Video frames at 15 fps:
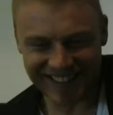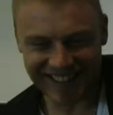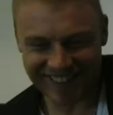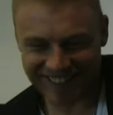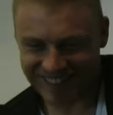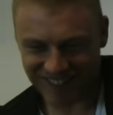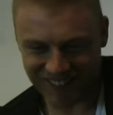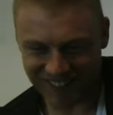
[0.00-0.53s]
Yeah, it
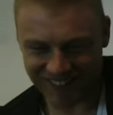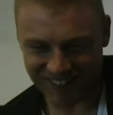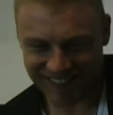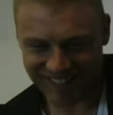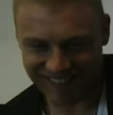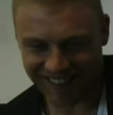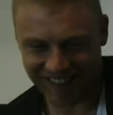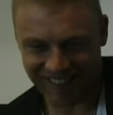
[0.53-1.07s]
was
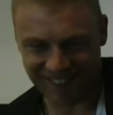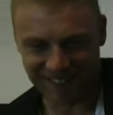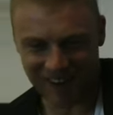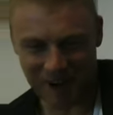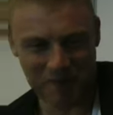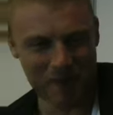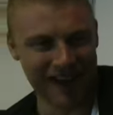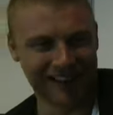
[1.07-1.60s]
brilliant, like
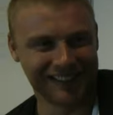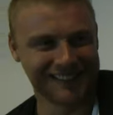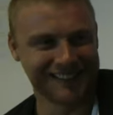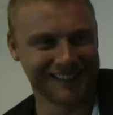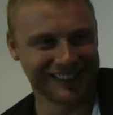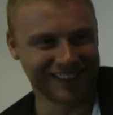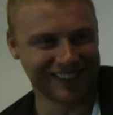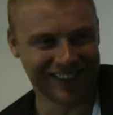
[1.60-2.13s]
white mice
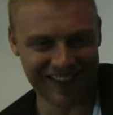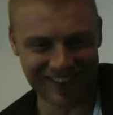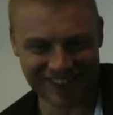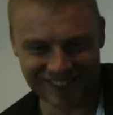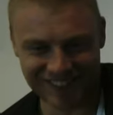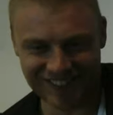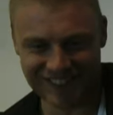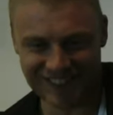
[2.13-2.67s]
and all that.
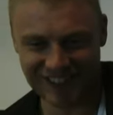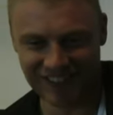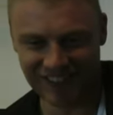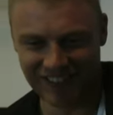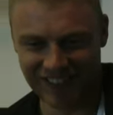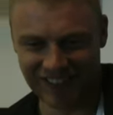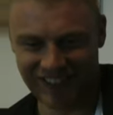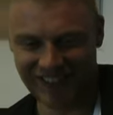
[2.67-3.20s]
It was
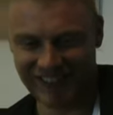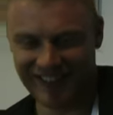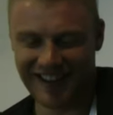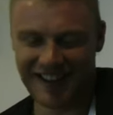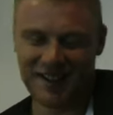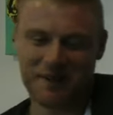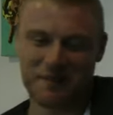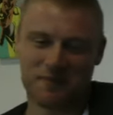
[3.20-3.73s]
good.
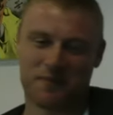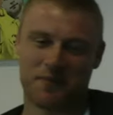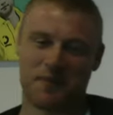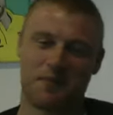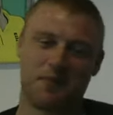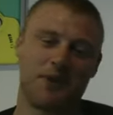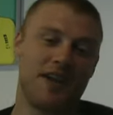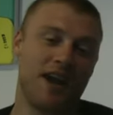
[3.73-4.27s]

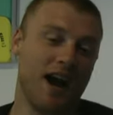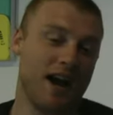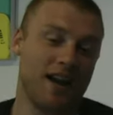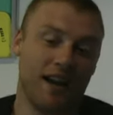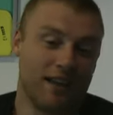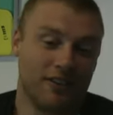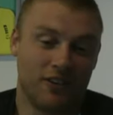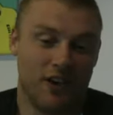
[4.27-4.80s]
But yeah,
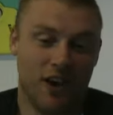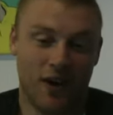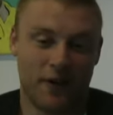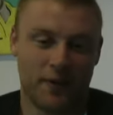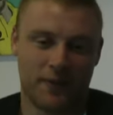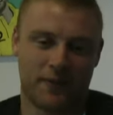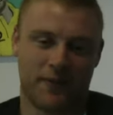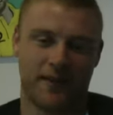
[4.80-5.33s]
I don't
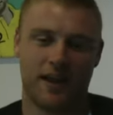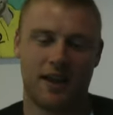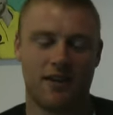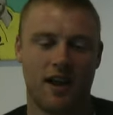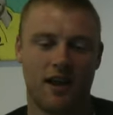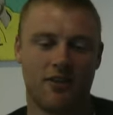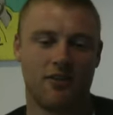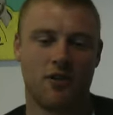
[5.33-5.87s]
know. I
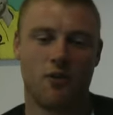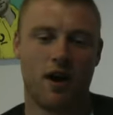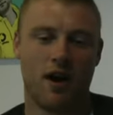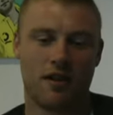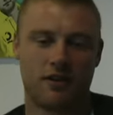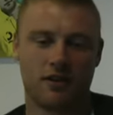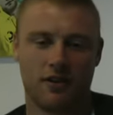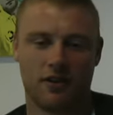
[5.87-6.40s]
don't know what
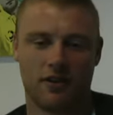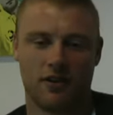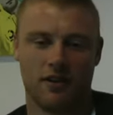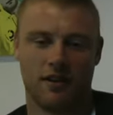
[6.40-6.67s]
I'd have done.